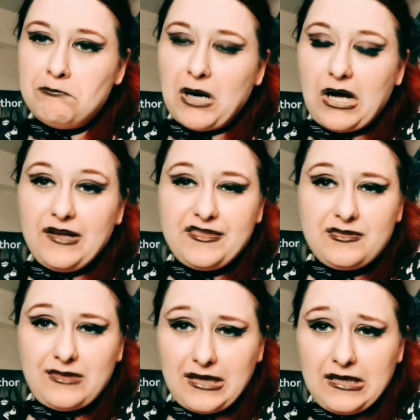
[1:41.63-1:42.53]
but I
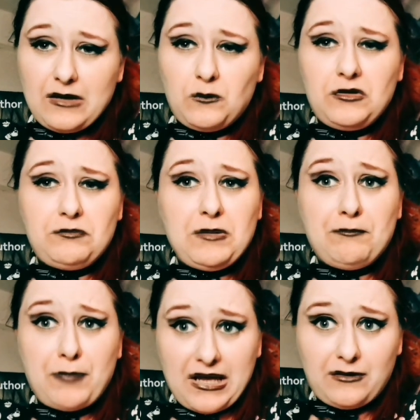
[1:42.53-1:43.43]
think it would be
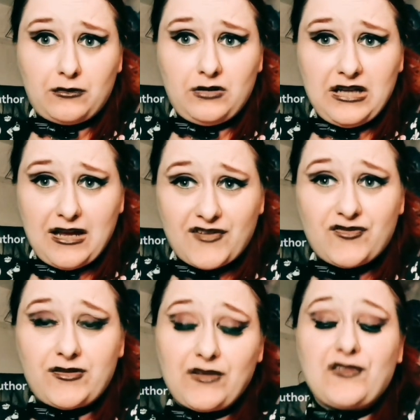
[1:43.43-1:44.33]
better left
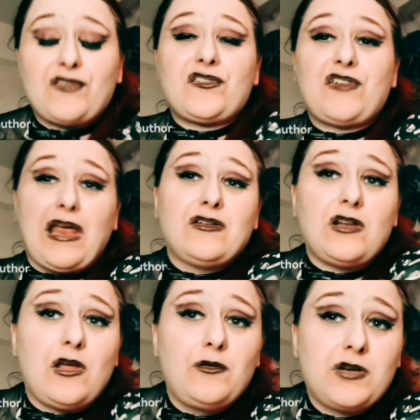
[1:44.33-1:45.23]
as a
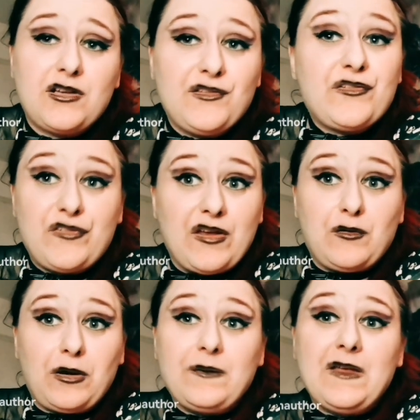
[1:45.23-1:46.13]
standalone
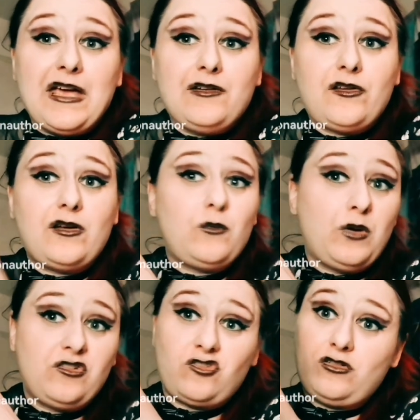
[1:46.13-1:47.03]
considering the ending,
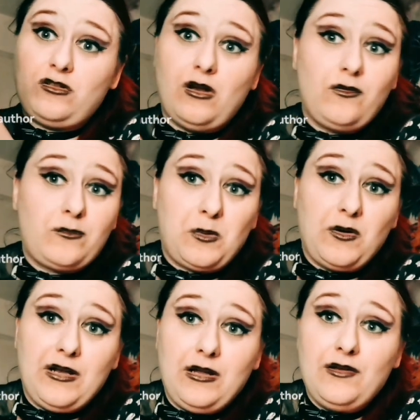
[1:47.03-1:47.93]
which, no
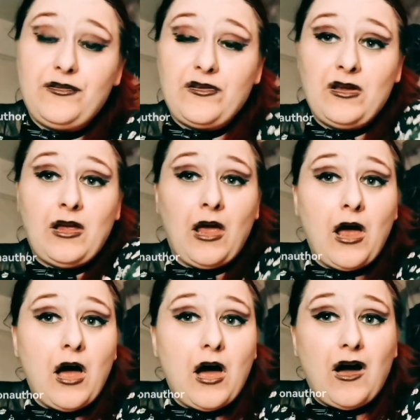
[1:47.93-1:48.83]
spoilers,
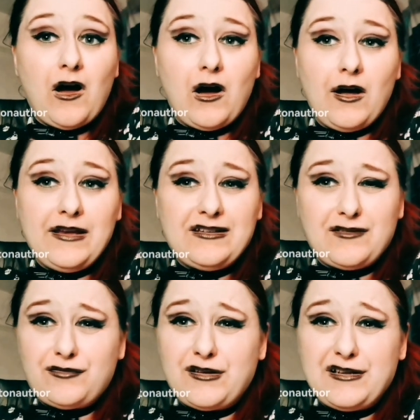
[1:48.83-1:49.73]
I
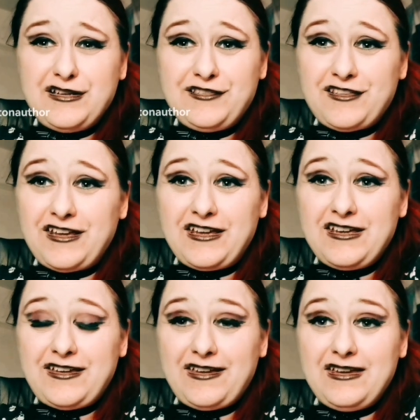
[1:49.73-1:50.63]
definitely
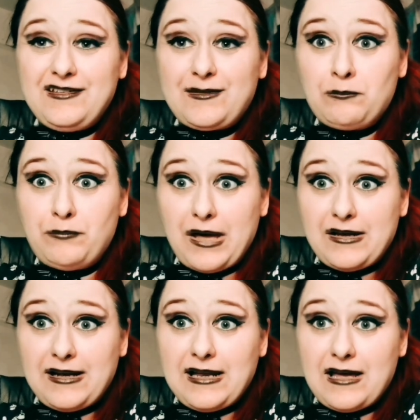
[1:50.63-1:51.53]
think it's
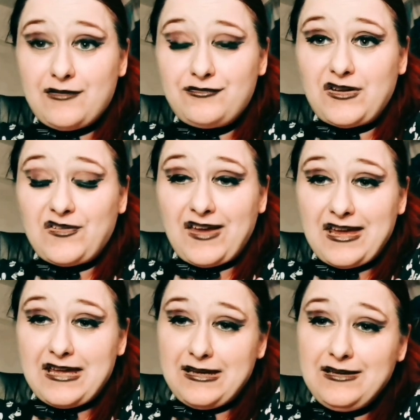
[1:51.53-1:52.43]
better left as
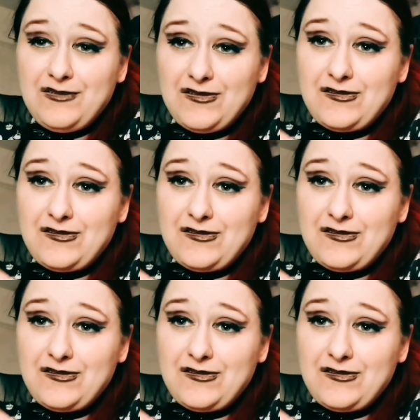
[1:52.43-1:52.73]
it is.